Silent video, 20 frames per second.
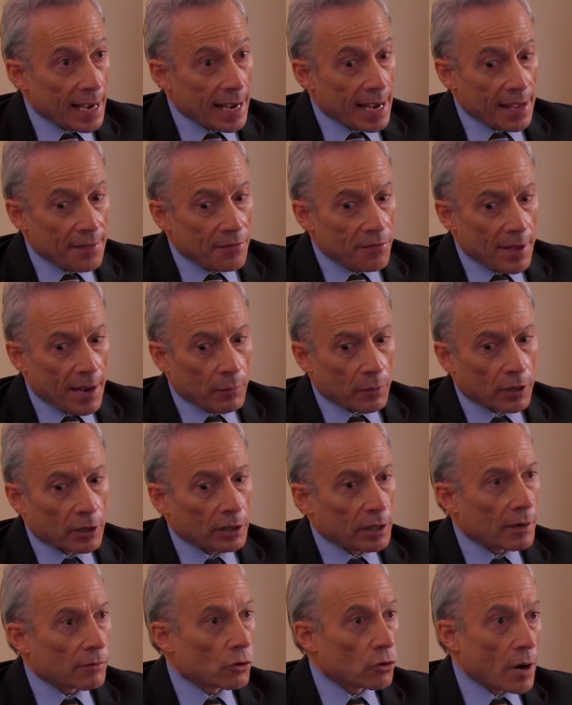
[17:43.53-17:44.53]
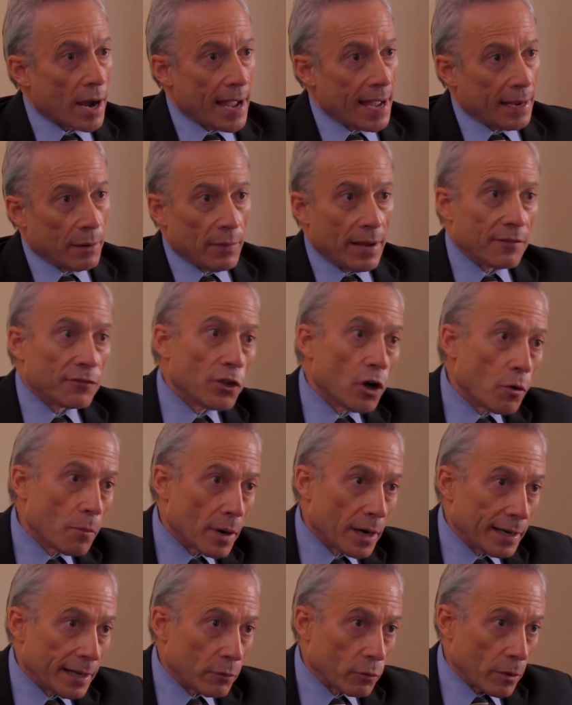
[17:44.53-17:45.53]
and they were crying, we have no
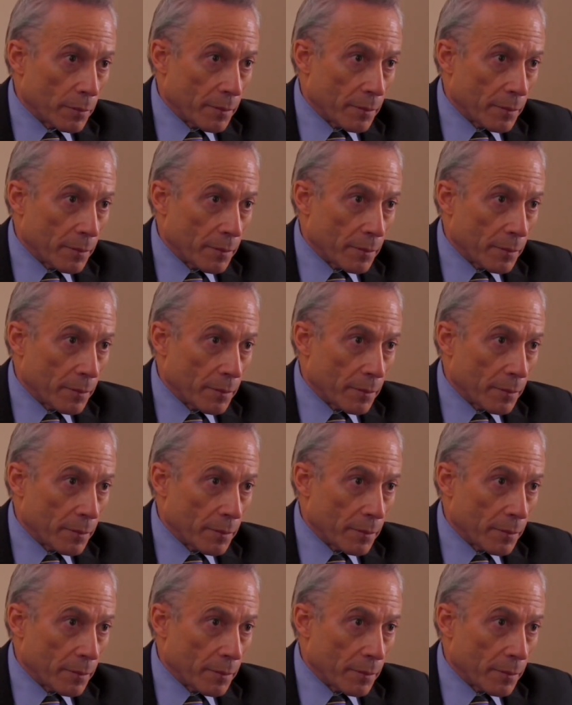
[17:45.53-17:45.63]
money, we're